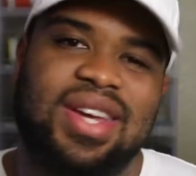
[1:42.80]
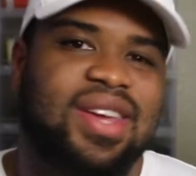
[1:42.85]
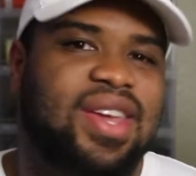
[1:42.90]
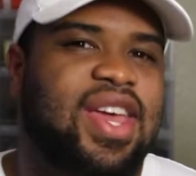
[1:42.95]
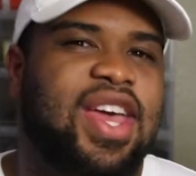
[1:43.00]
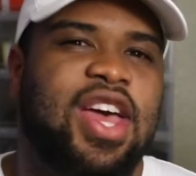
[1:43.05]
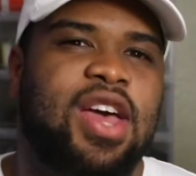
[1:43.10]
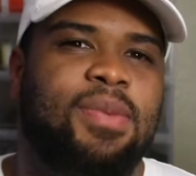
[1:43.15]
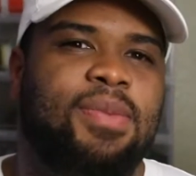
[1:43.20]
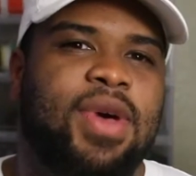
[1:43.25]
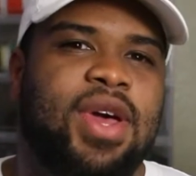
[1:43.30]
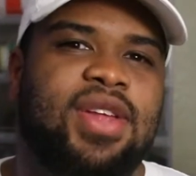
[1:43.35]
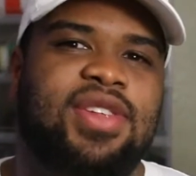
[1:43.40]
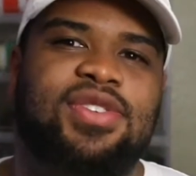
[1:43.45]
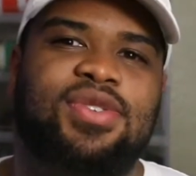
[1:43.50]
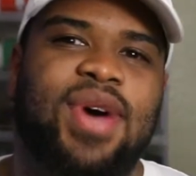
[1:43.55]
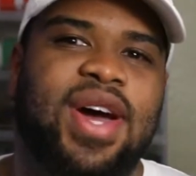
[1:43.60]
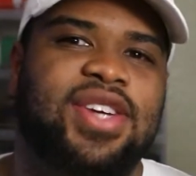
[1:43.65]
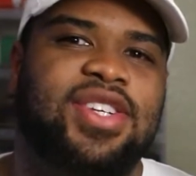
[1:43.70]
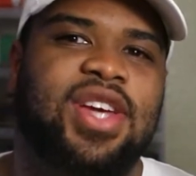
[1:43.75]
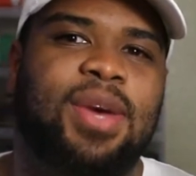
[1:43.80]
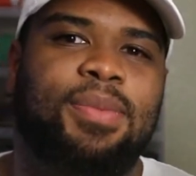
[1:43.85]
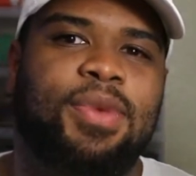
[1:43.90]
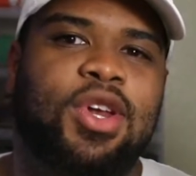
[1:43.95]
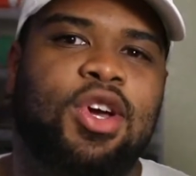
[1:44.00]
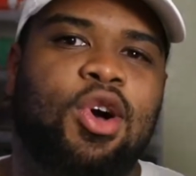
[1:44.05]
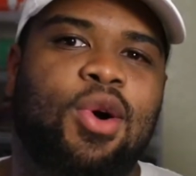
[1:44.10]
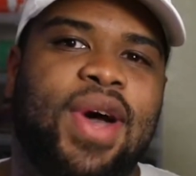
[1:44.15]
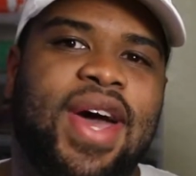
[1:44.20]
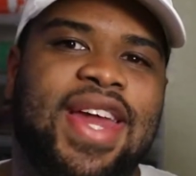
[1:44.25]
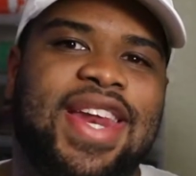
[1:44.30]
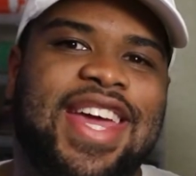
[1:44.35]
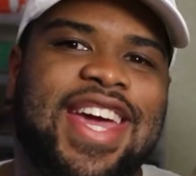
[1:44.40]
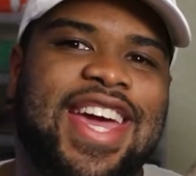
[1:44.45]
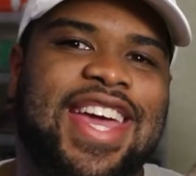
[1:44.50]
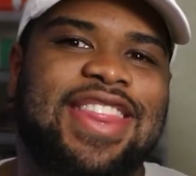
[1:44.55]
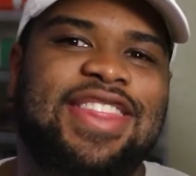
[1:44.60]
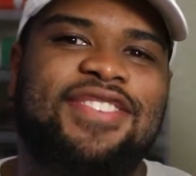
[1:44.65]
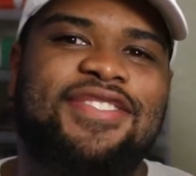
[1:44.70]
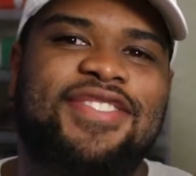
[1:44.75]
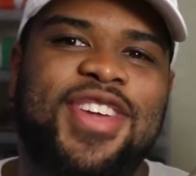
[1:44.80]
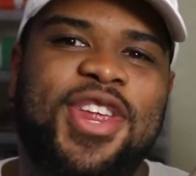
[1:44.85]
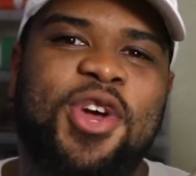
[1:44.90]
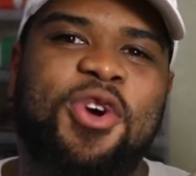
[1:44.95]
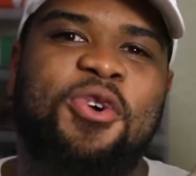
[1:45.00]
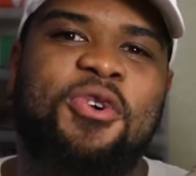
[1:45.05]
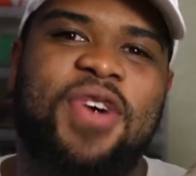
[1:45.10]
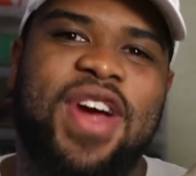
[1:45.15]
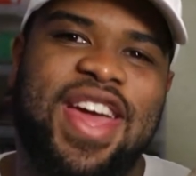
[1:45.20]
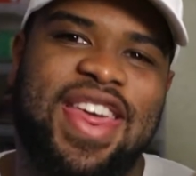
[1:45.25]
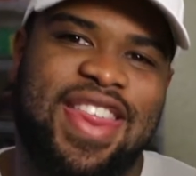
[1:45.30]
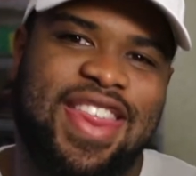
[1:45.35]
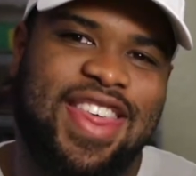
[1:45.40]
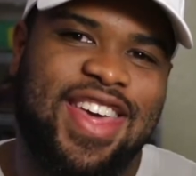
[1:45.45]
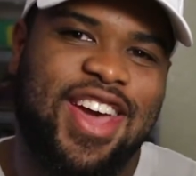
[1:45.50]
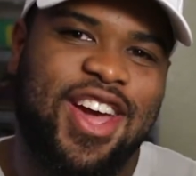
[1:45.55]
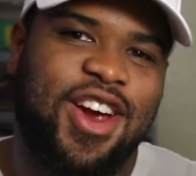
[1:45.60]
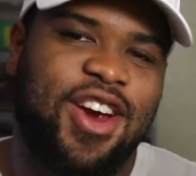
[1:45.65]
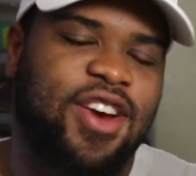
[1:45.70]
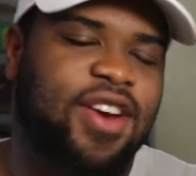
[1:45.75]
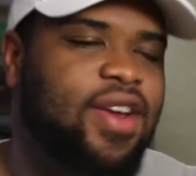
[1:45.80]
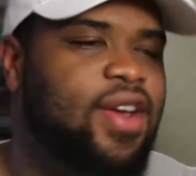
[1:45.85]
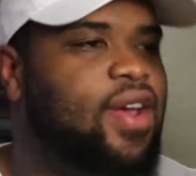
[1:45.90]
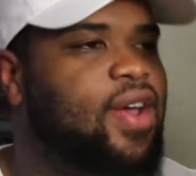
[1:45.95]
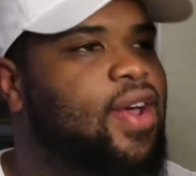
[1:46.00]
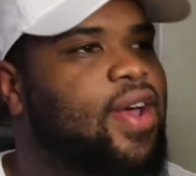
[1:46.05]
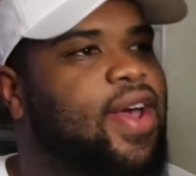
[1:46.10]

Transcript: Yeah, man. So actually, I'm going to go ahead and end the video right there.